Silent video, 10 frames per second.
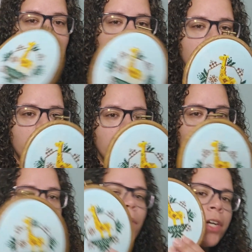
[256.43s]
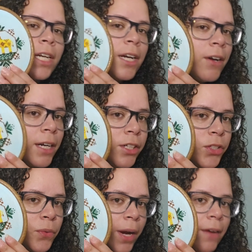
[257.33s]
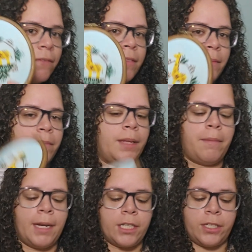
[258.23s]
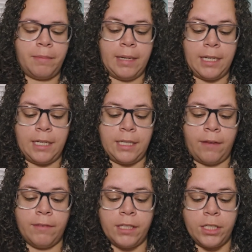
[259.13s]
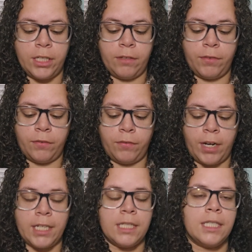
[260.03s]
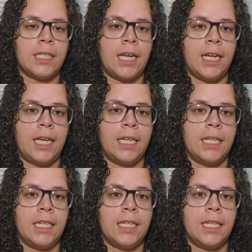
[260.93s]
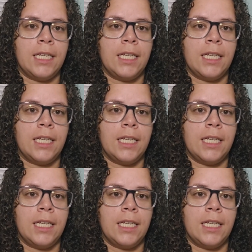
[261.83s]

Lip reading: It's so cute, Corky Quaker Giraffe. I'm actually making 7 this year for friends and